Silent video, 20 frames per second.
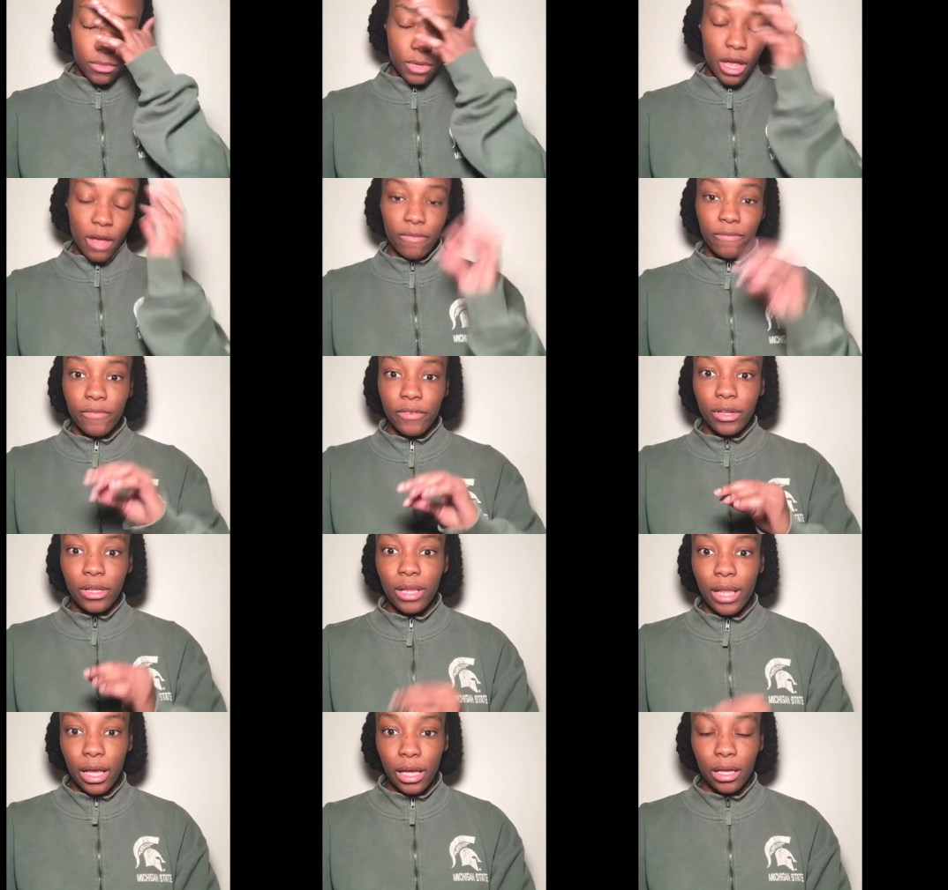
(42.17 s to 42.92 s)
I
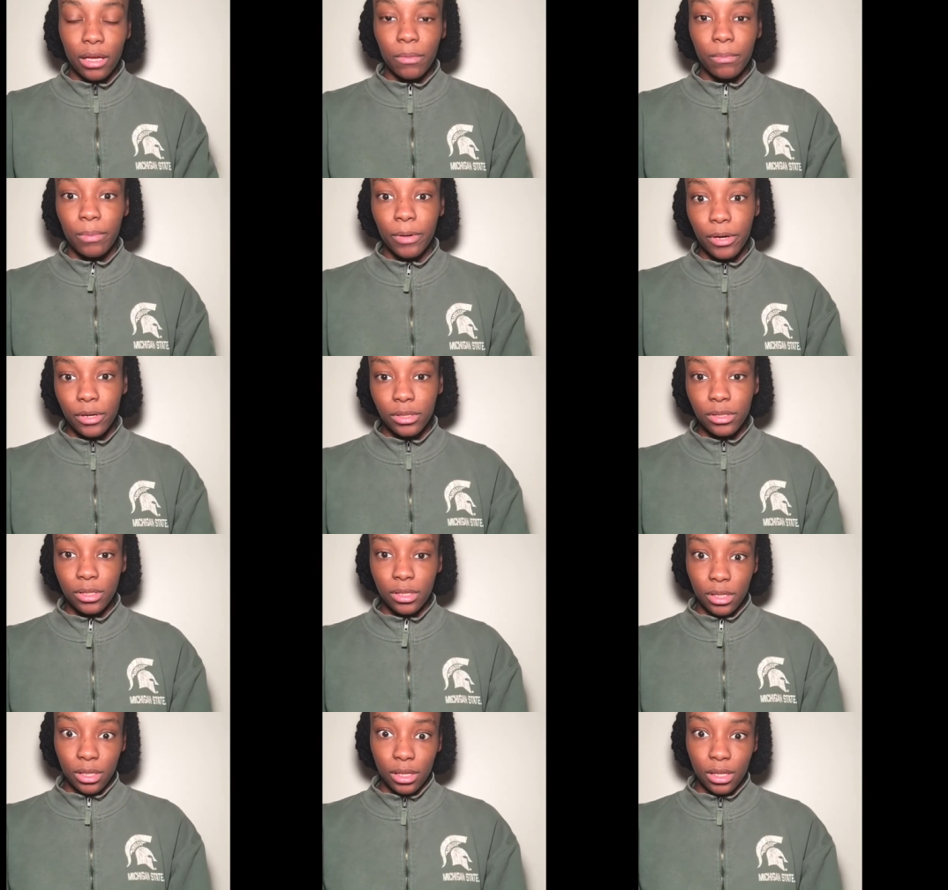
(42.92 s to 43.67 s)
feel like,
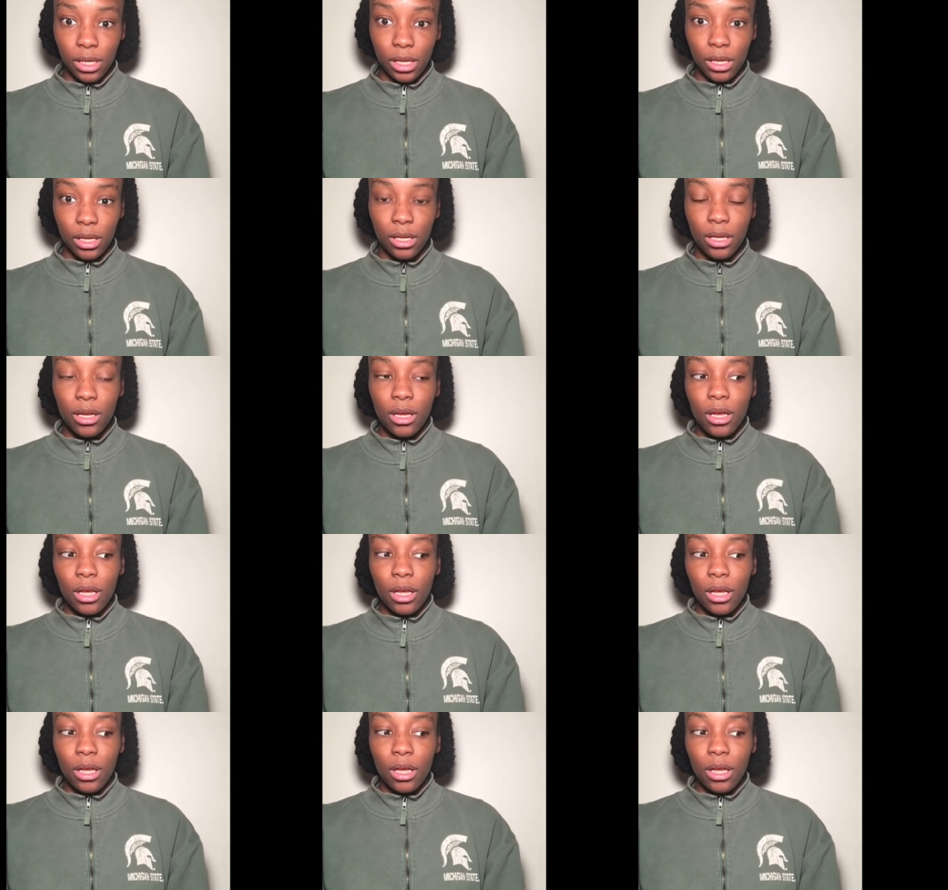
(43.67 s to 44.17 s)
personally,